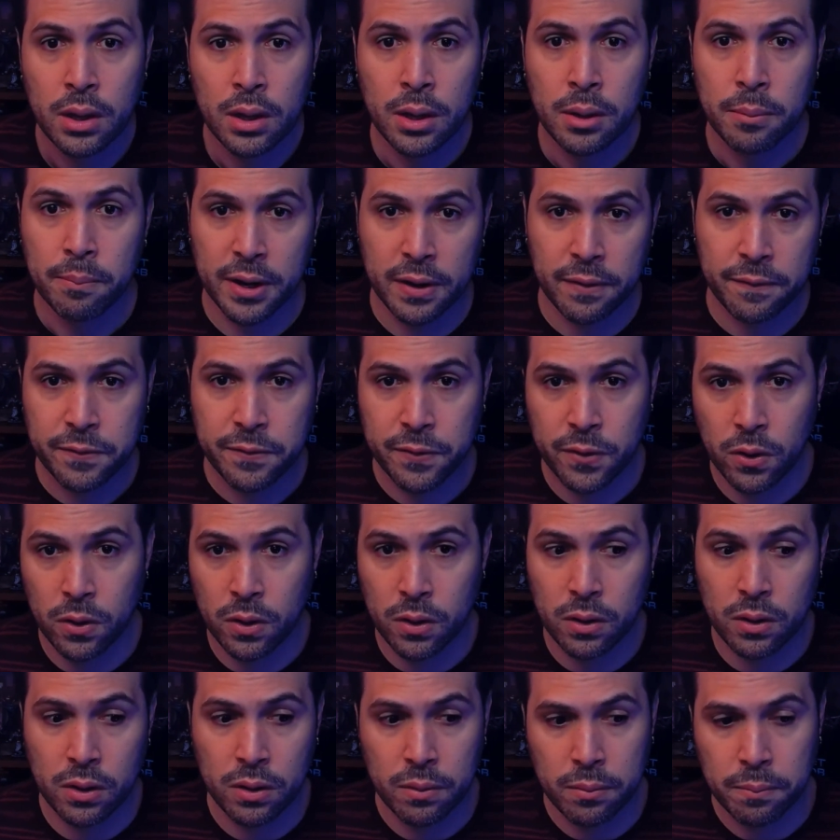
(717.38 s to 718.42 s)
But if
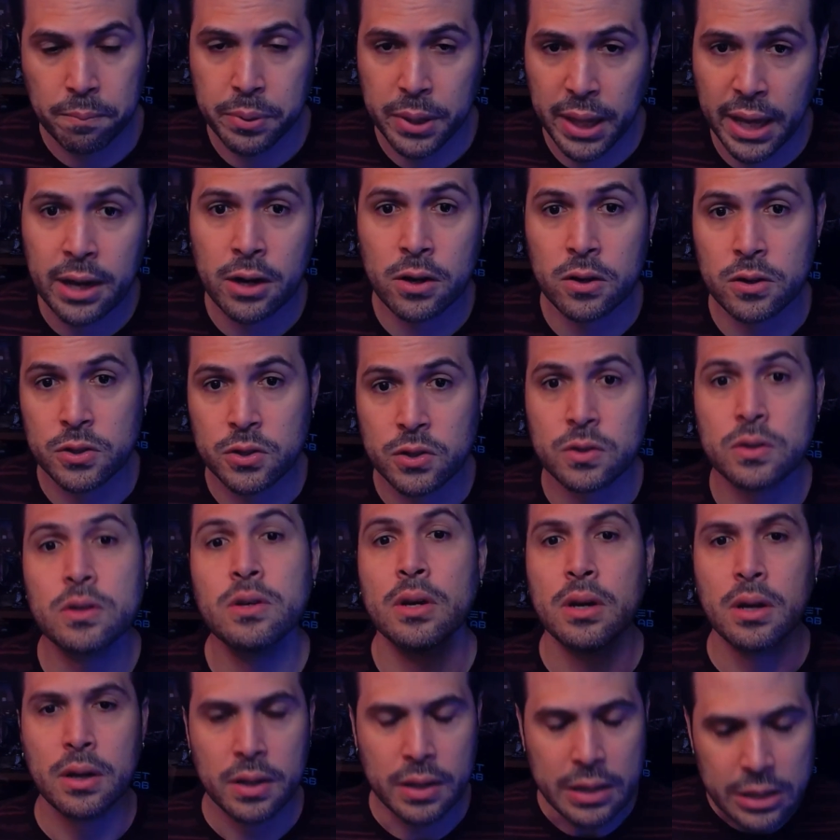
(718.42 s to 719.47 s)
your players
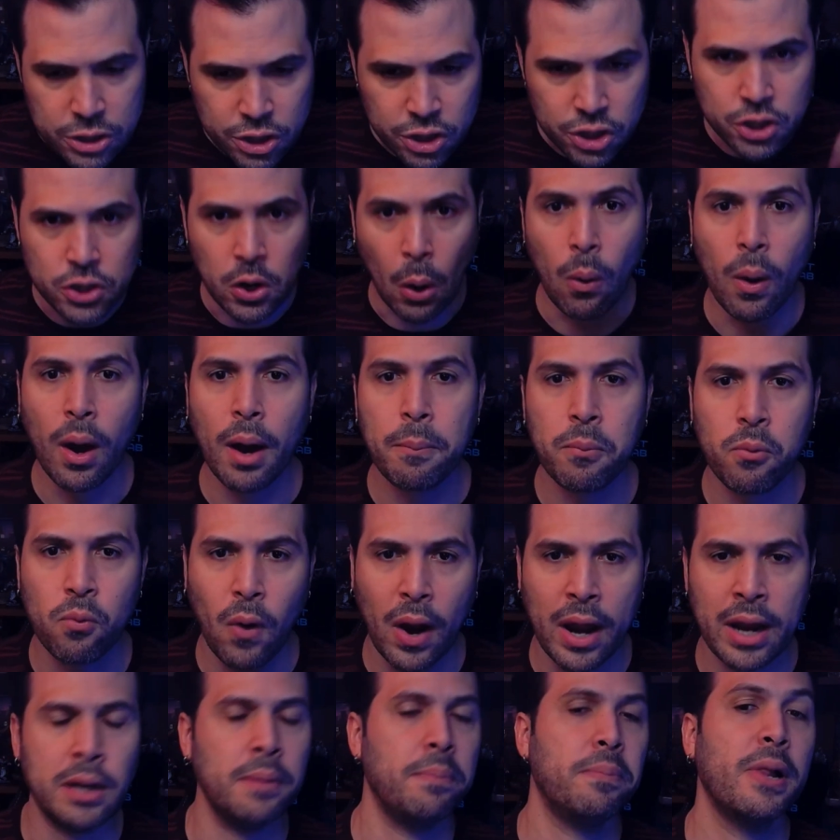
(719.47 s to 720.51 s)
show up
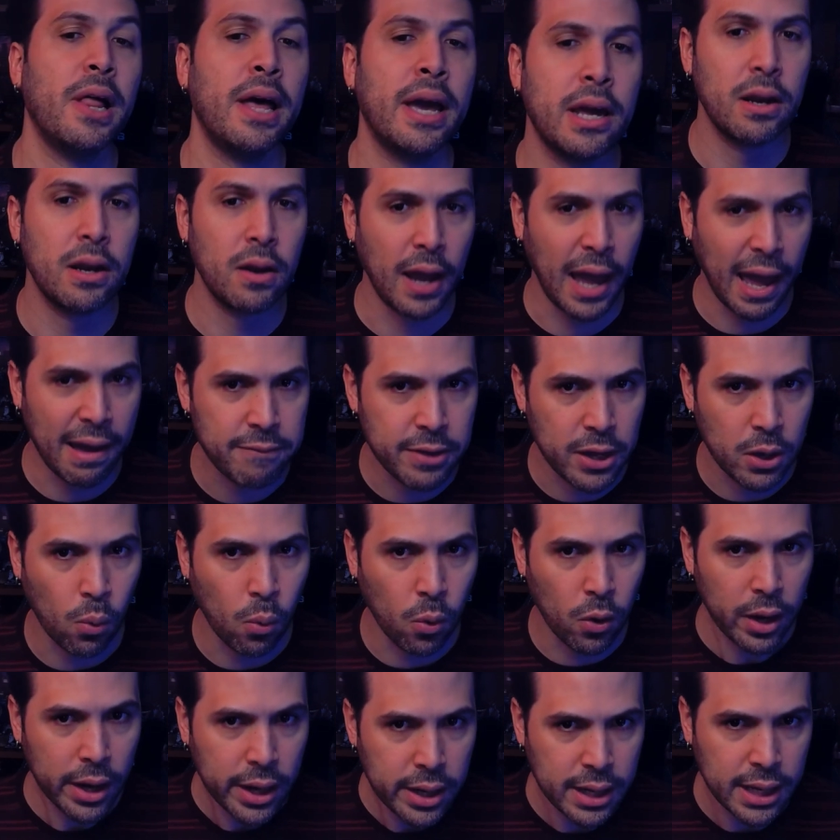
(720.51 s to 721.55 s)
ready to play having
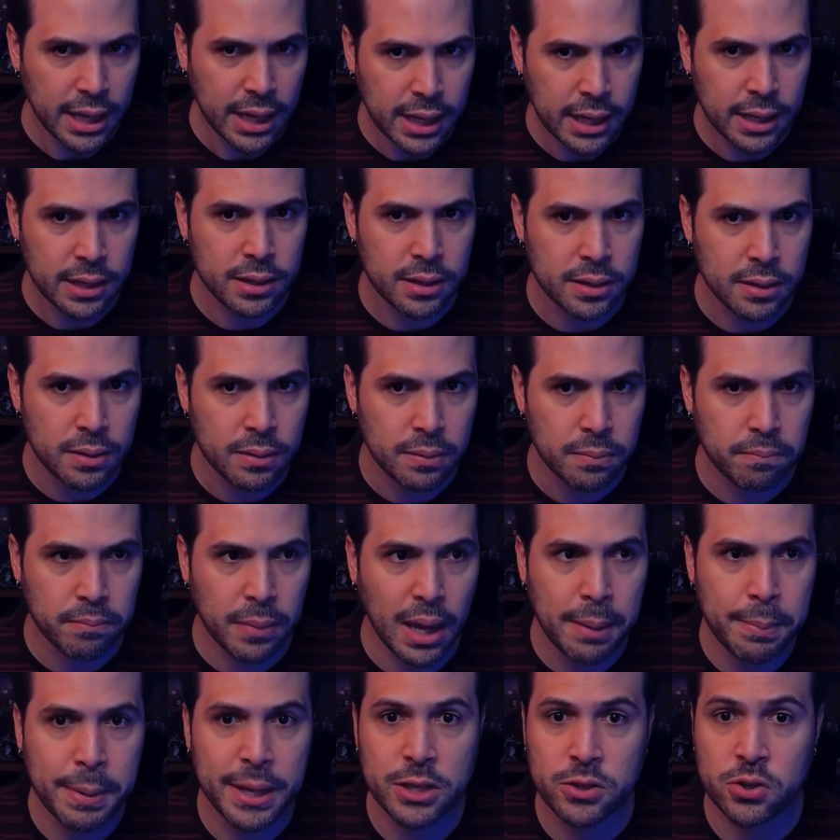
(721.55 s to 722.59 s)
already eaten,
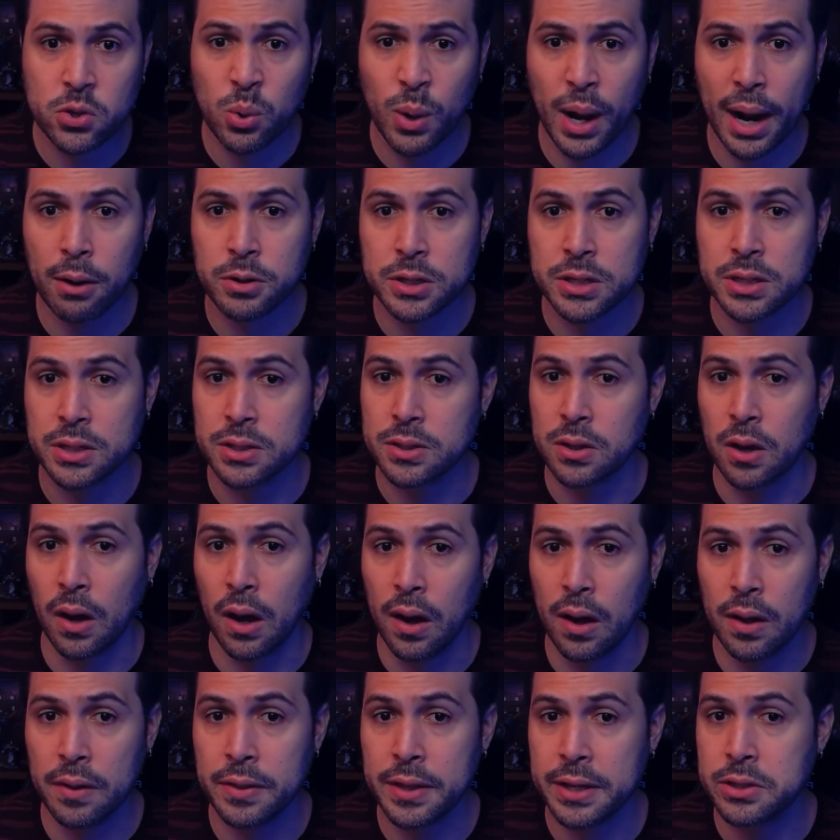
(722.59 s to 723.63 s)
maybe 2 hours is
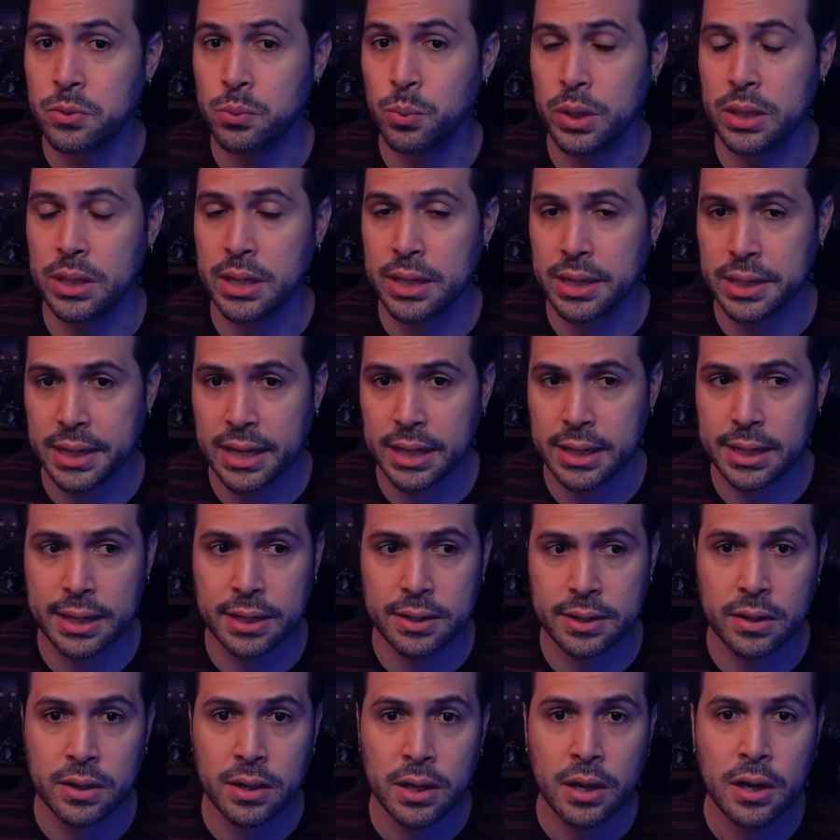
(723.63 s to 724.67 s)
all that's really
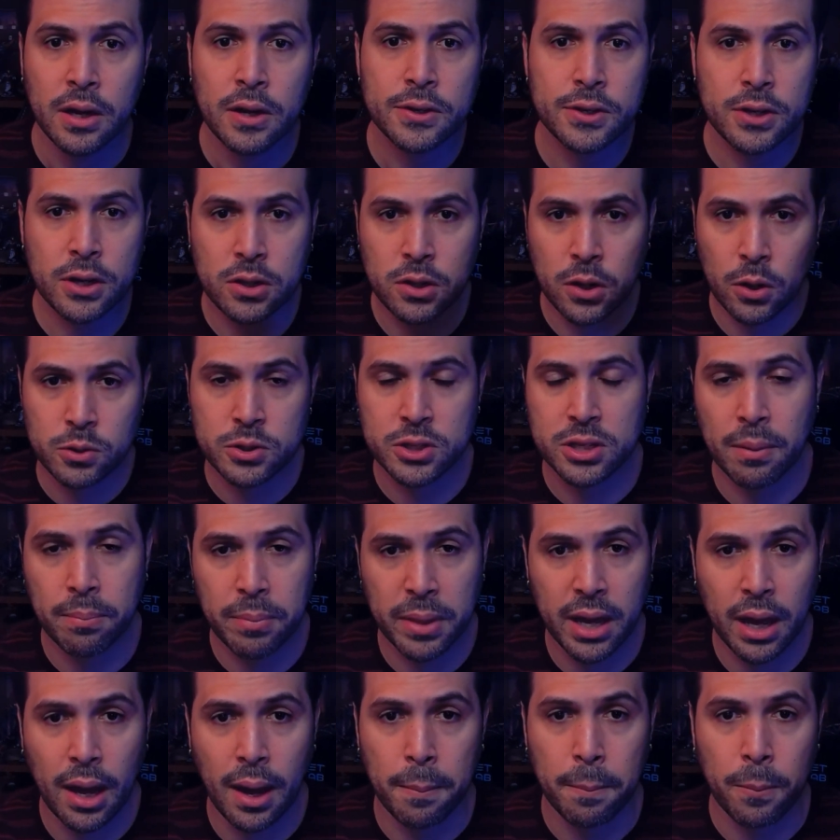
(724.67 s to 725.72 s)
needed to close
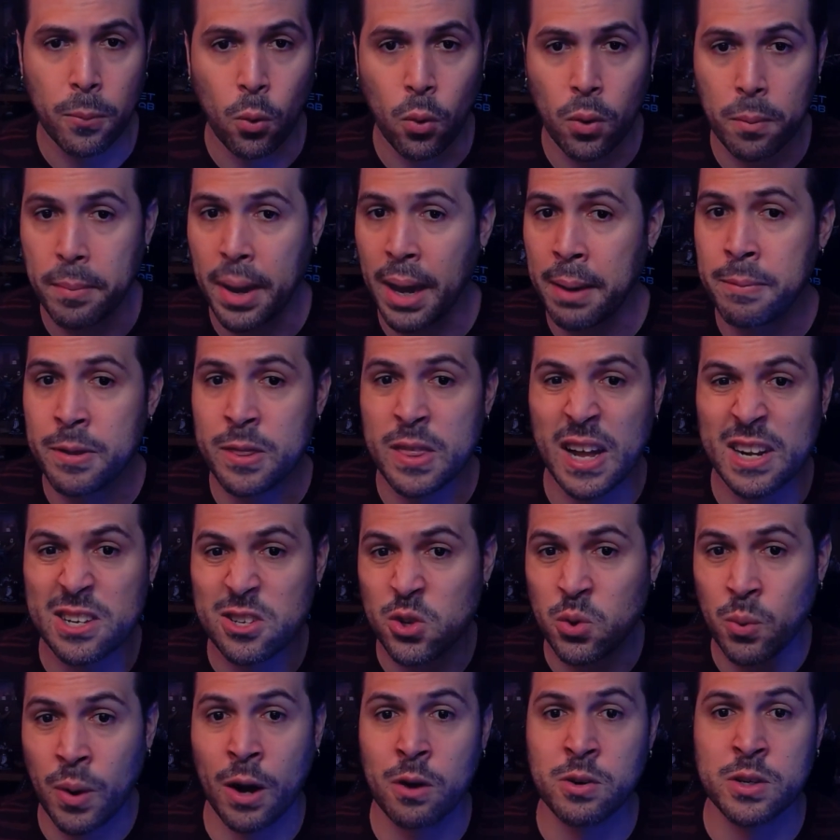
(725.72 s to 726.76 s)
something up. Or maybe that
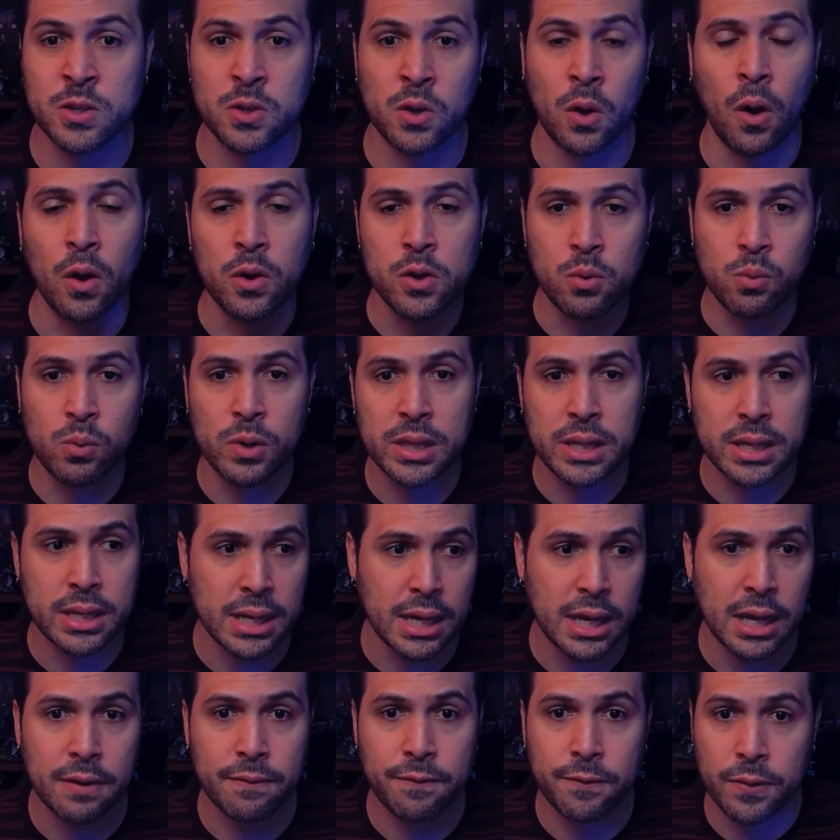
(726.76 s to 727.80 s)
2 hours is all you really
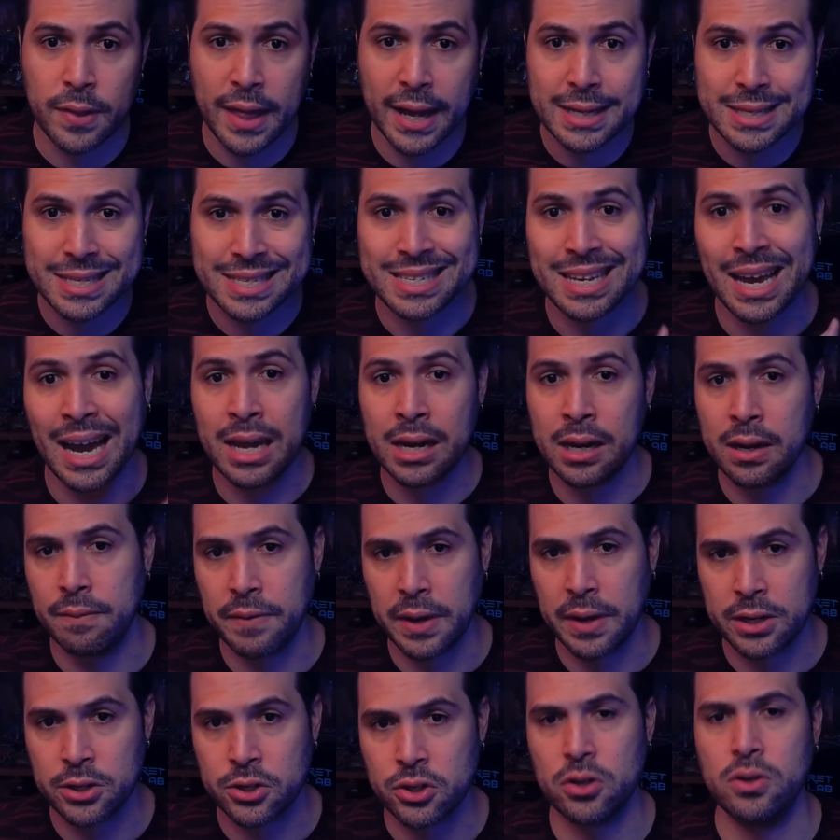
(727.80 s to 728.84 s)
need for that side
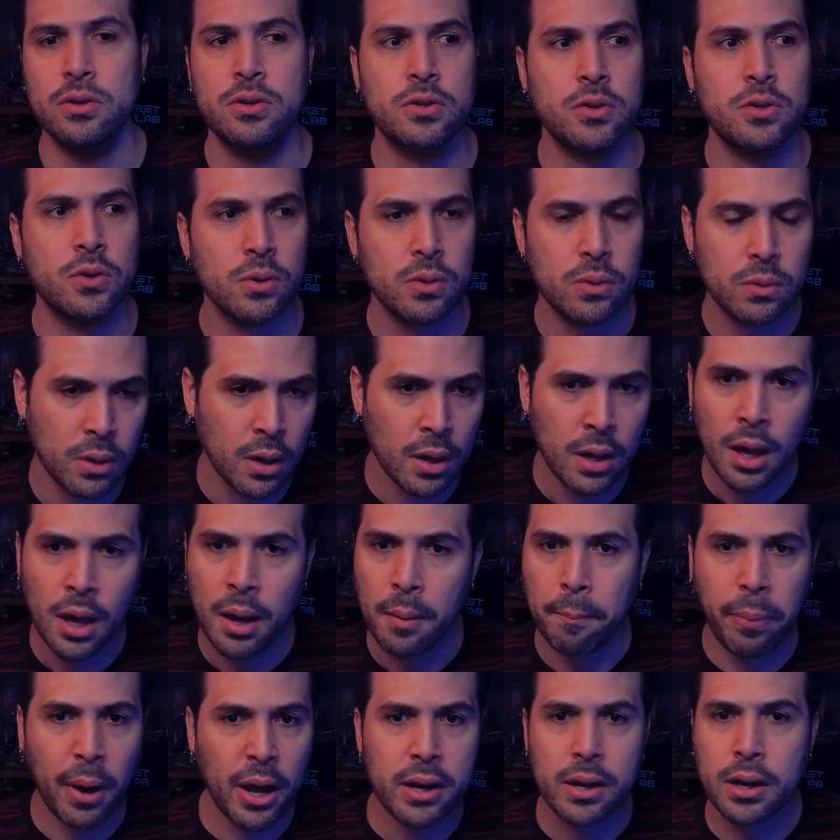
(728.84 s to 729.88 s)
adventure to
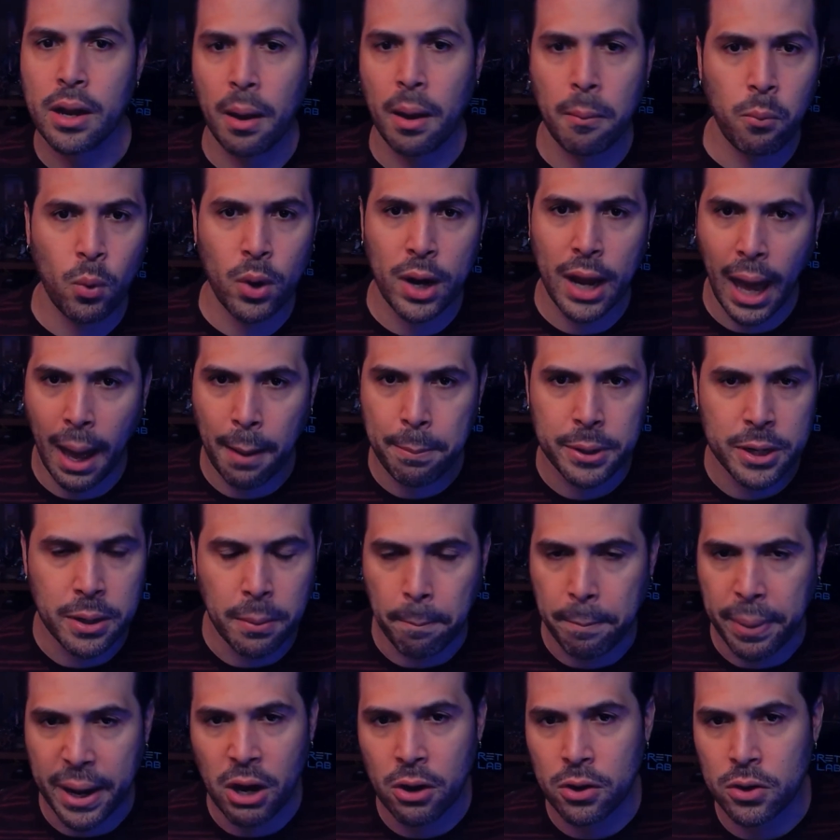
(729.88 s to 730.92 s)
button up what happened to
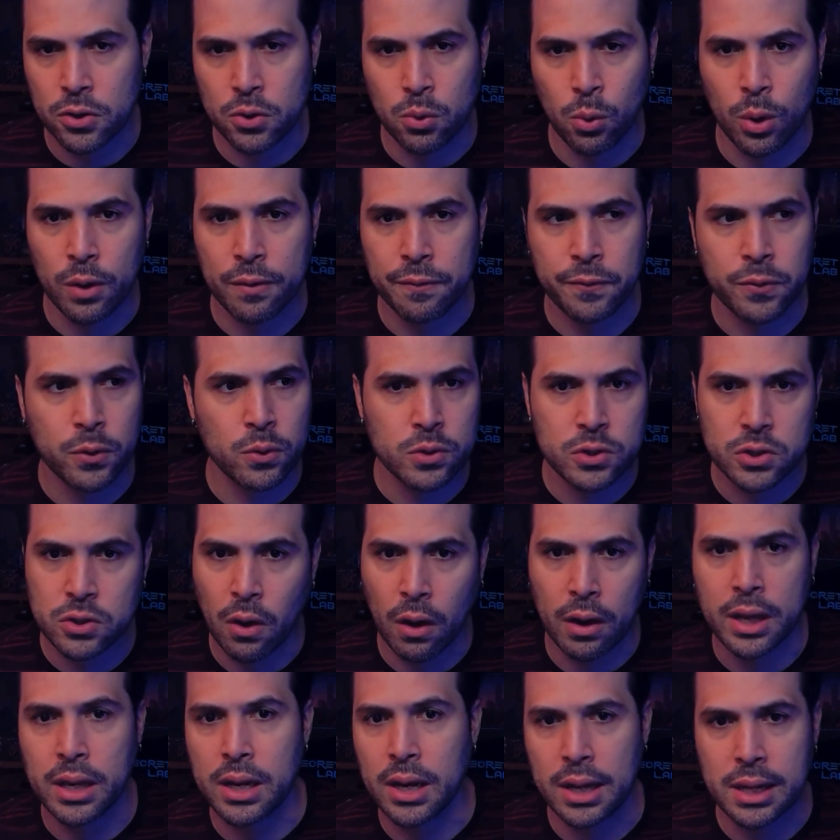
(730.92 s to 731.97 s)
Barendorf, who's
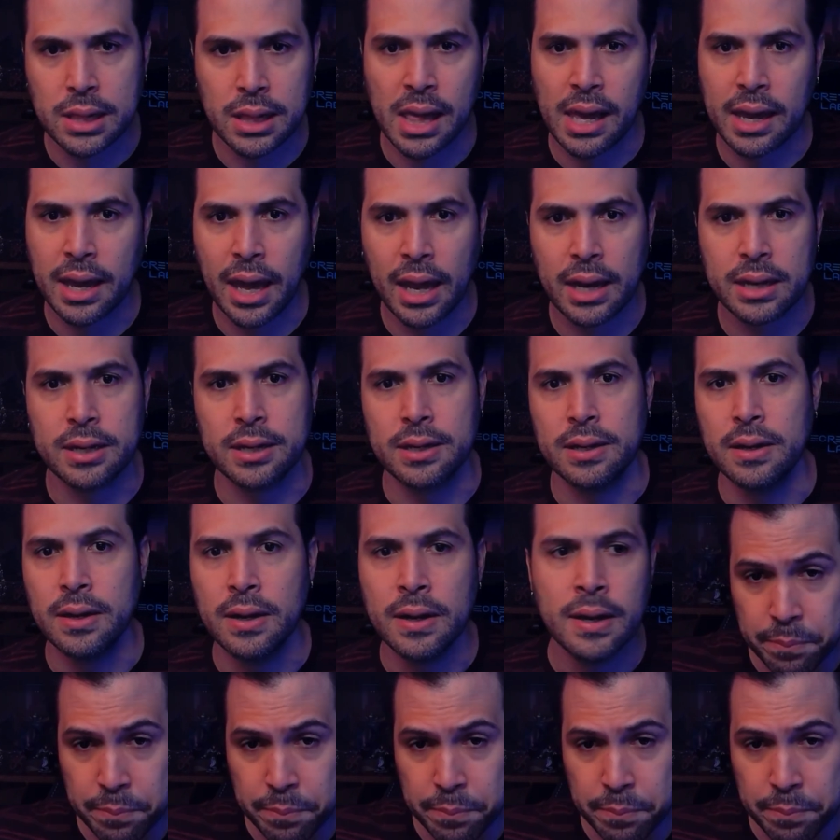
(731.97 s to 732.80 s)
talking to Klingetten.